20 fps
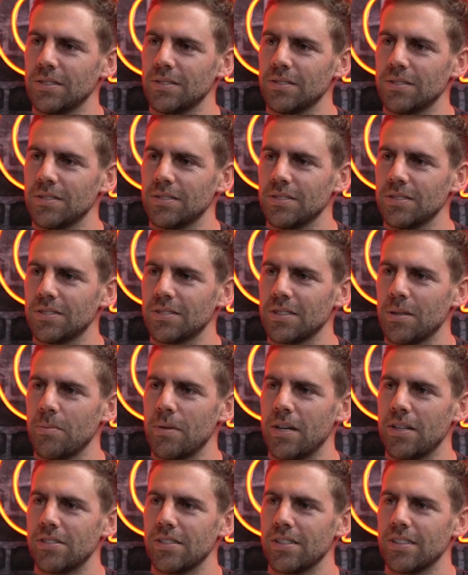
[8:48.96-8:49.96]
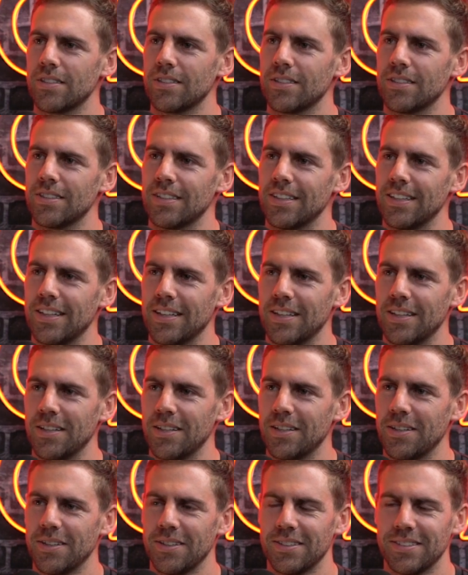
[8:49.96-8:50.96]
I'll do some magic.
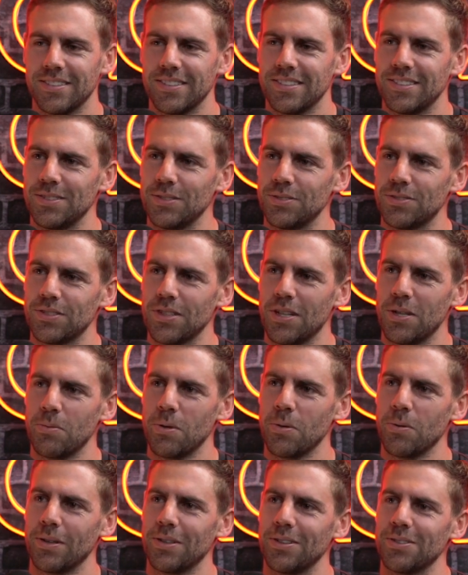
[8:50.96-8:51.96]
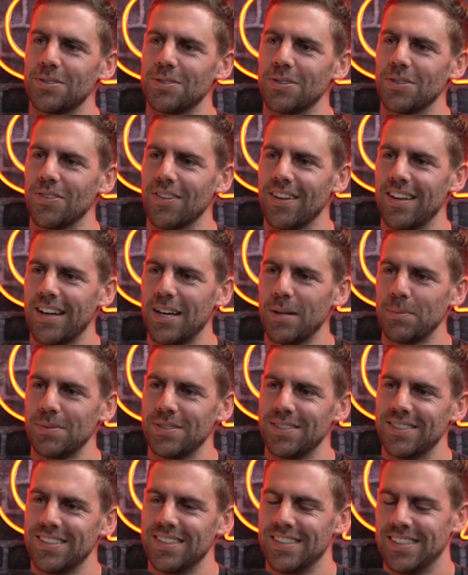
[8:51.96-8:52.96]
You've shown me 1 or 2 of the
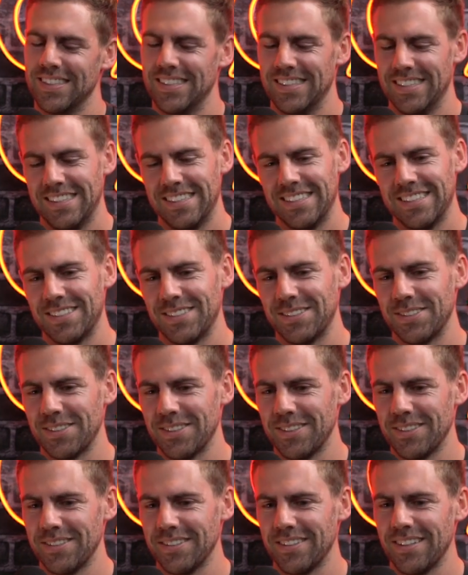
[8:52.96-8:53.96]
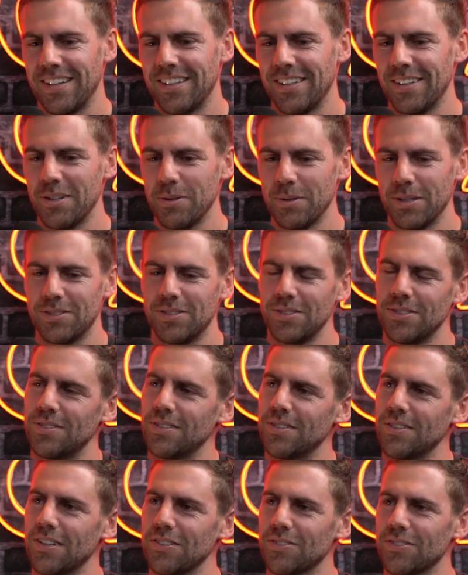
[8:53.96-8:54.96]
apps, so I know what you
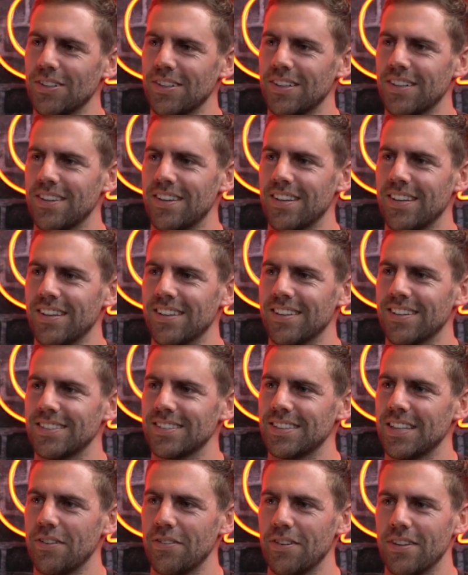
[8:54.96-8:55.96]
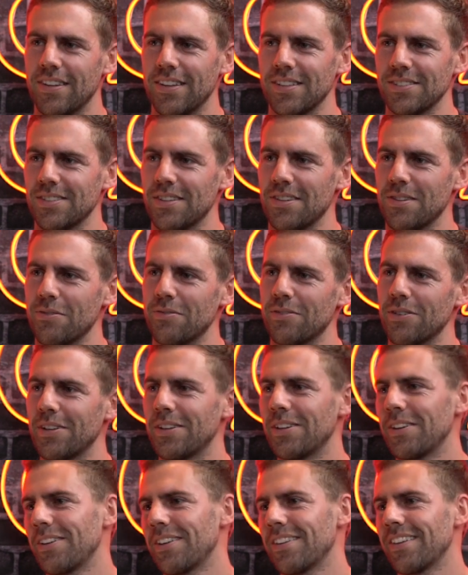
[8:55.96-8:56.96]
do. I've got it there. So everything's on the
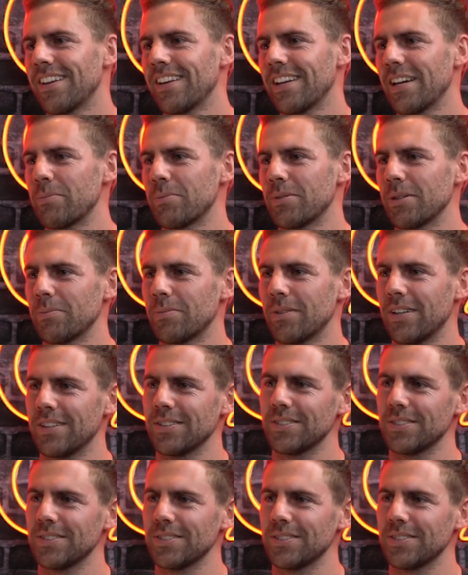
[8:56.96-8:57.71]
phone and on the laptop now.